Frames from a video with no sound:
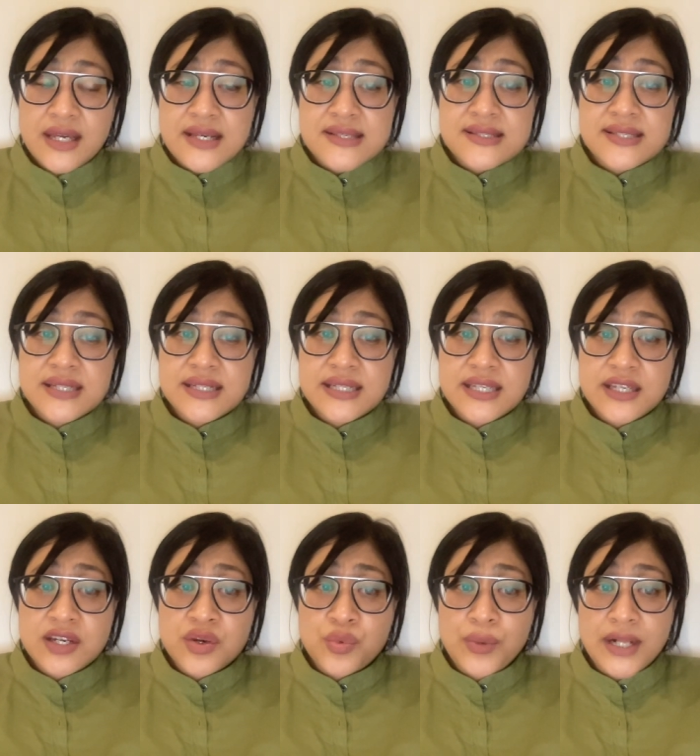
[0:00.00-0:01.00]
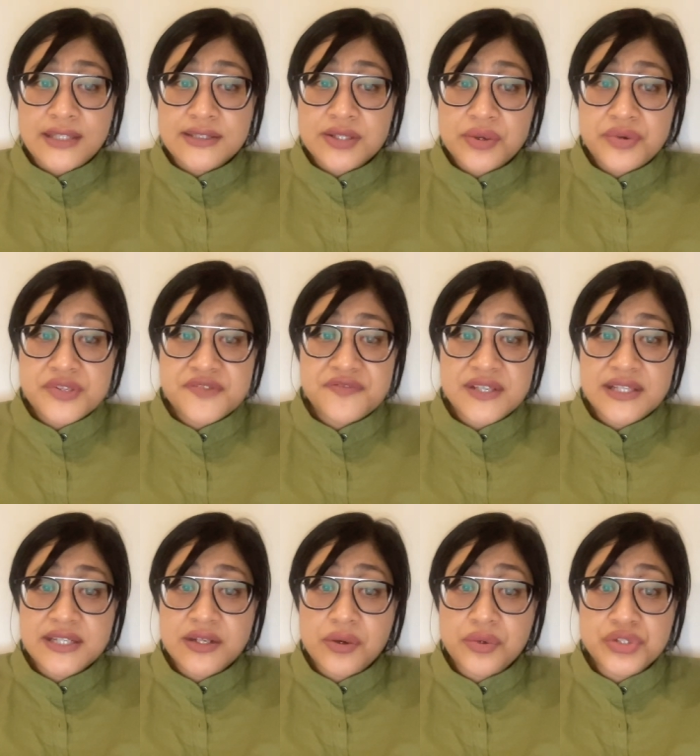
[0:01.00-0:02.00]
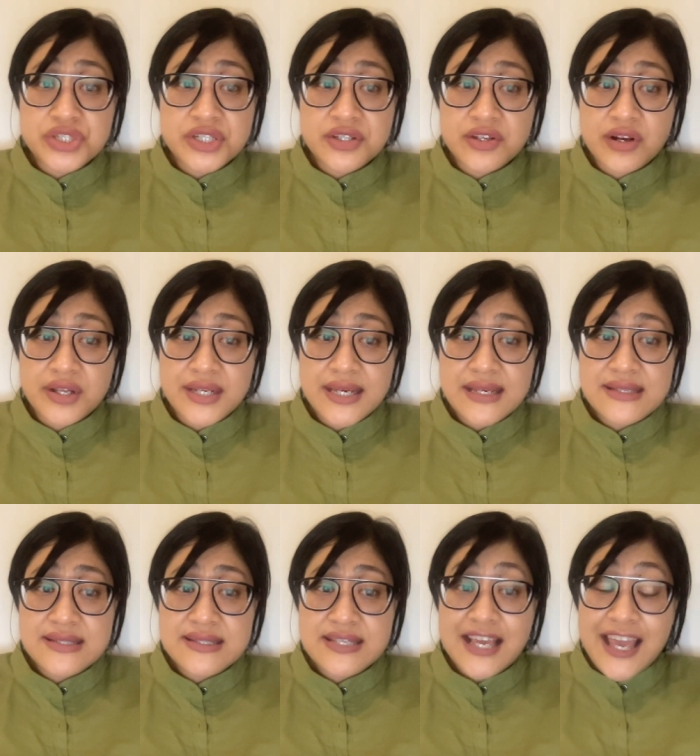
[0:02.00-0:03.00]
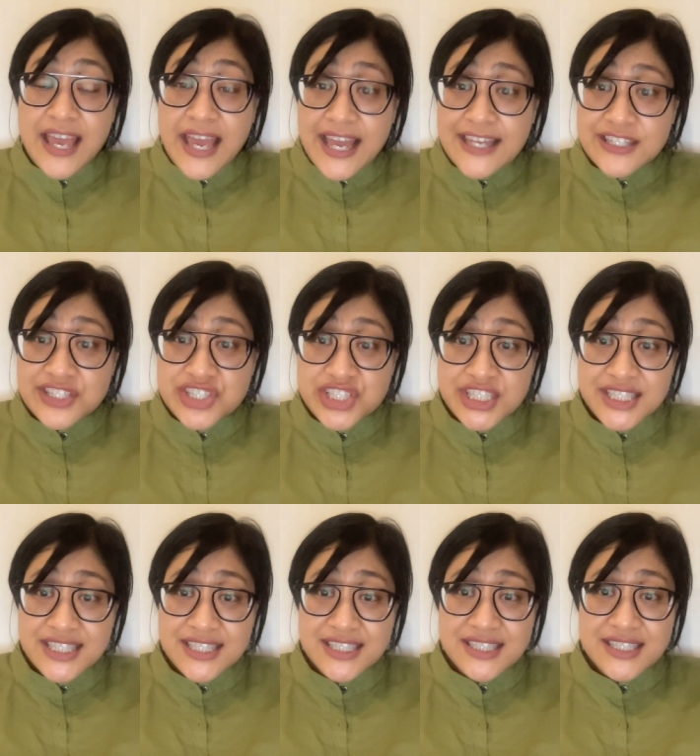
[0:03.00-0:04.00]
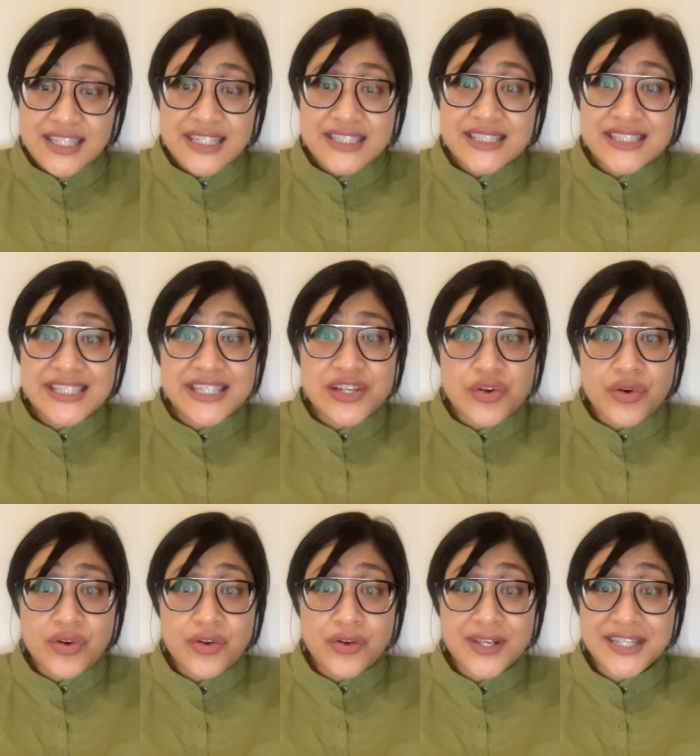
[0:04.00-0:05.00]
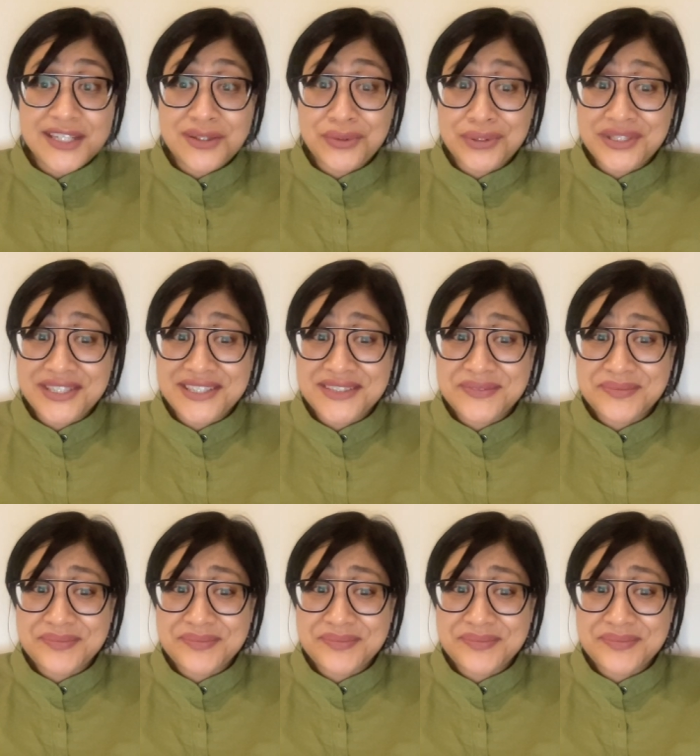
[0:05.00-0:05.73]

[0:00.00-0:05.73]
Sit here while toes feel an ocean goddess, and she, Nyi Roro Kidul,